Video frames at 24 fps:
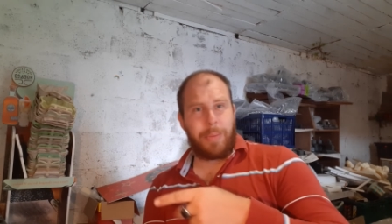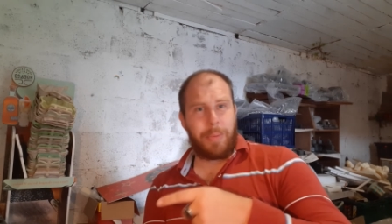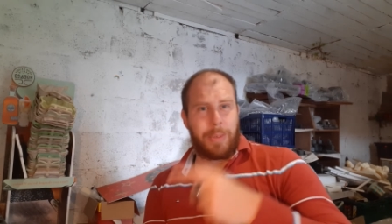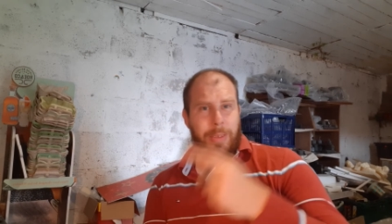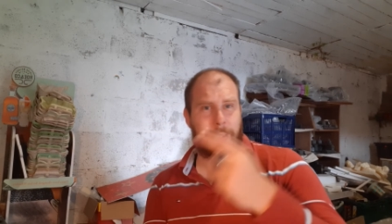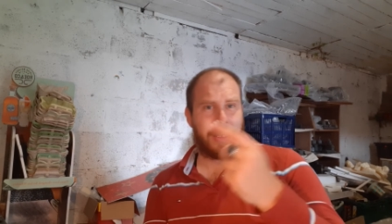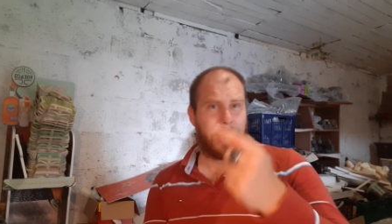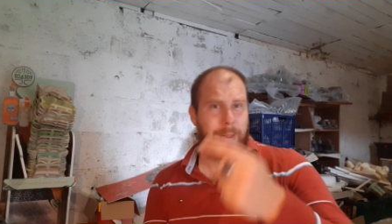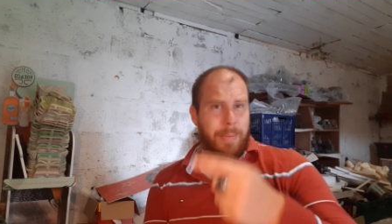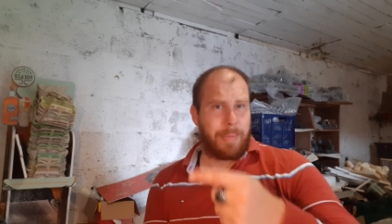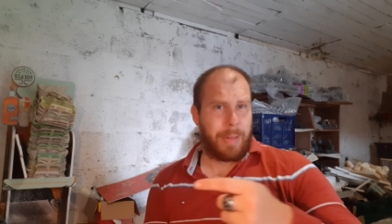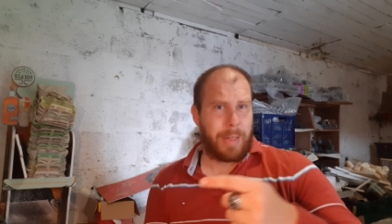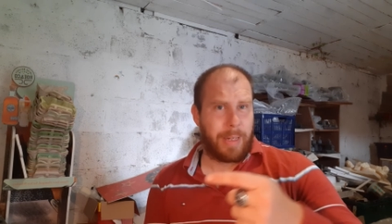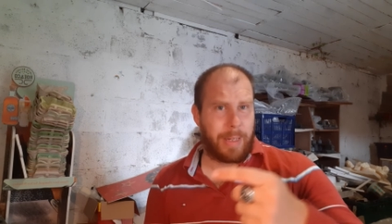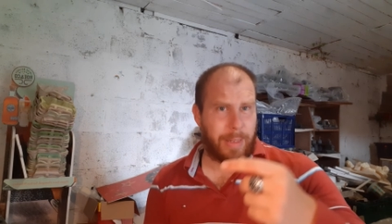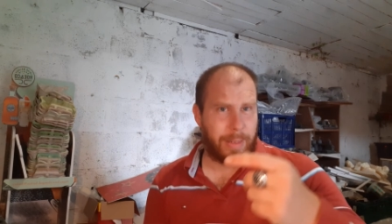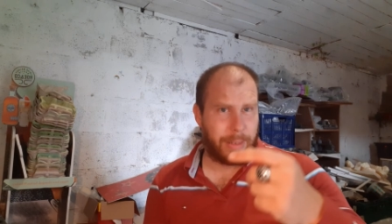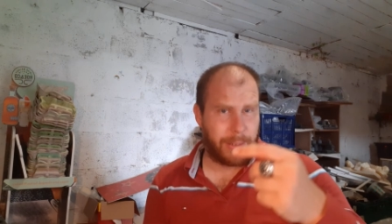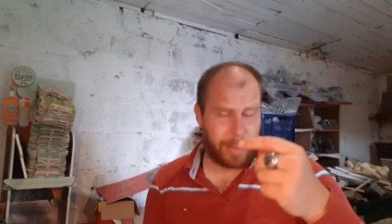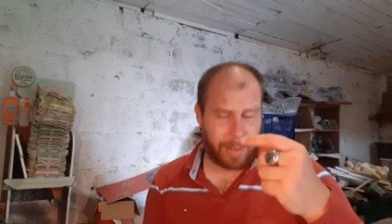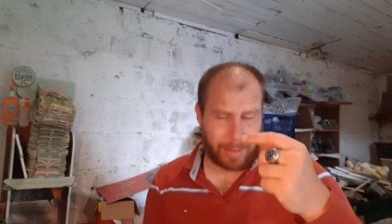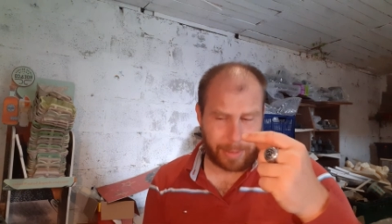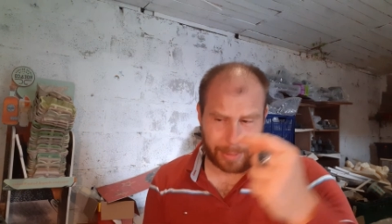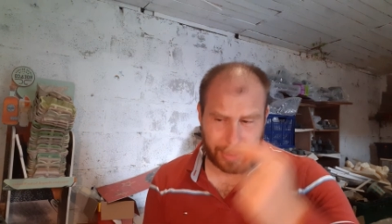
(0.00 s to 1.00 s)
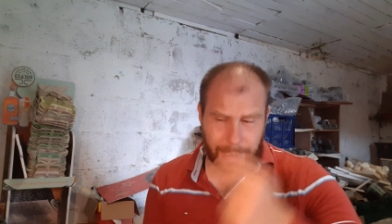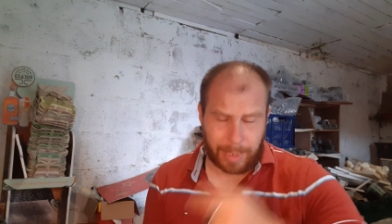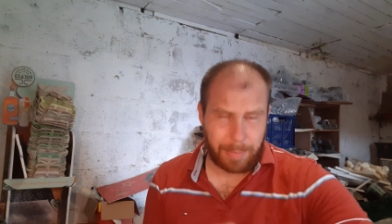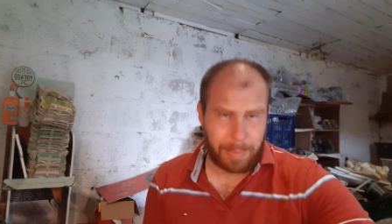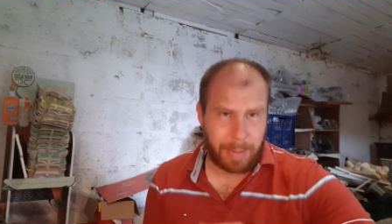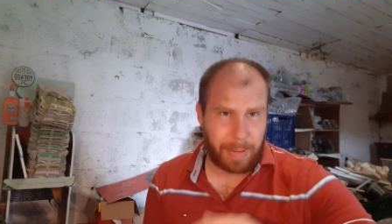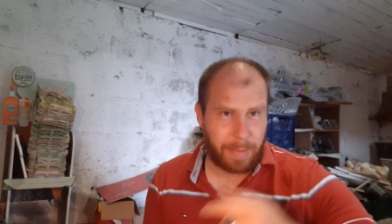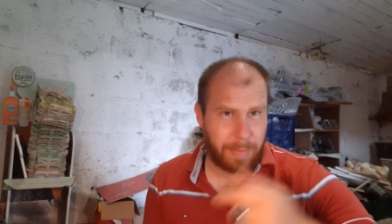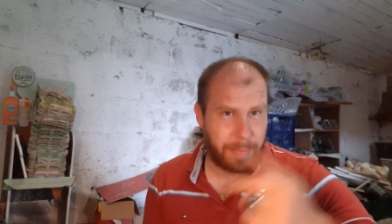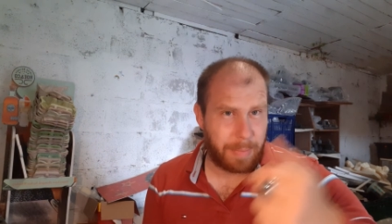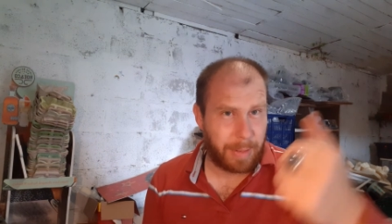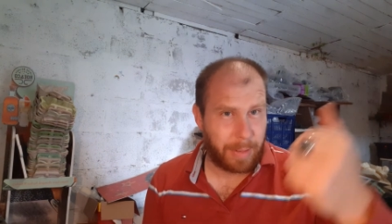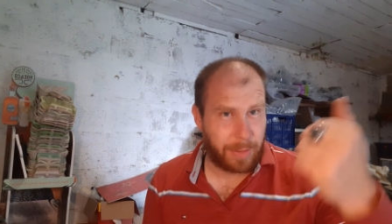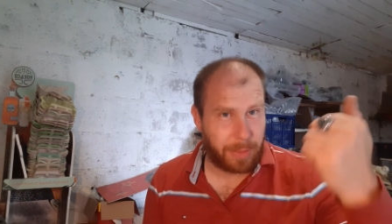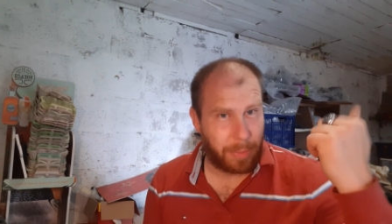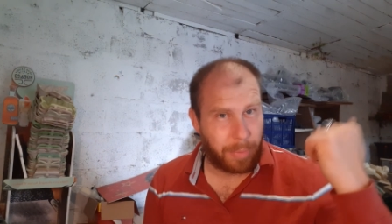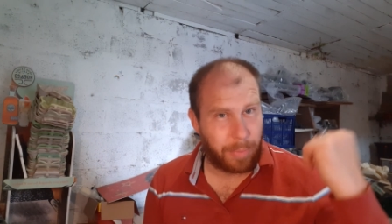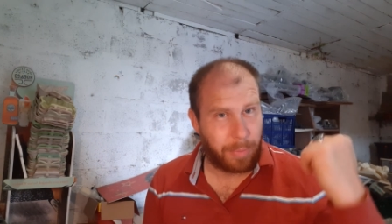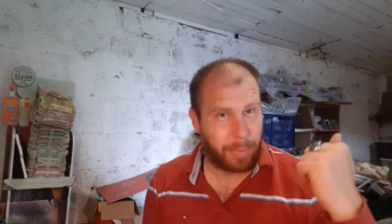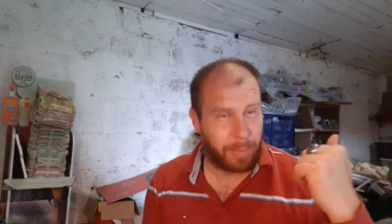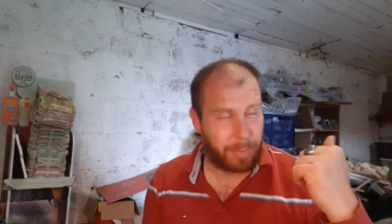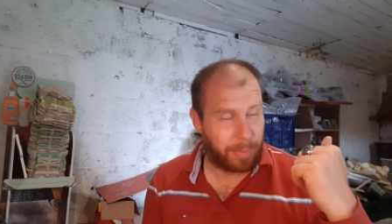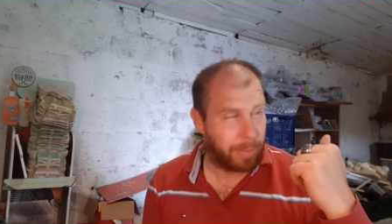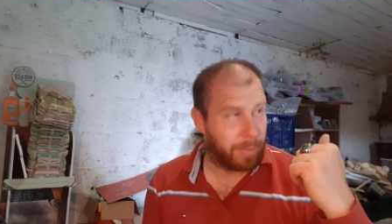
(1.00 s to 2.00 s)
which is going to be the stand bearer for my
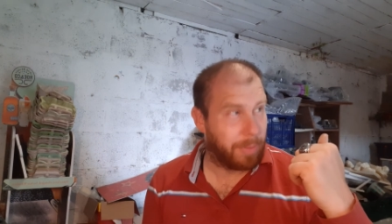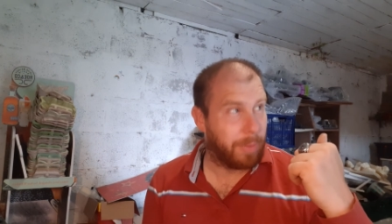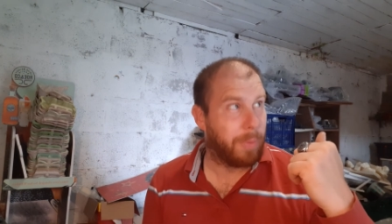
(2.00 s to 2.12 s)
Corn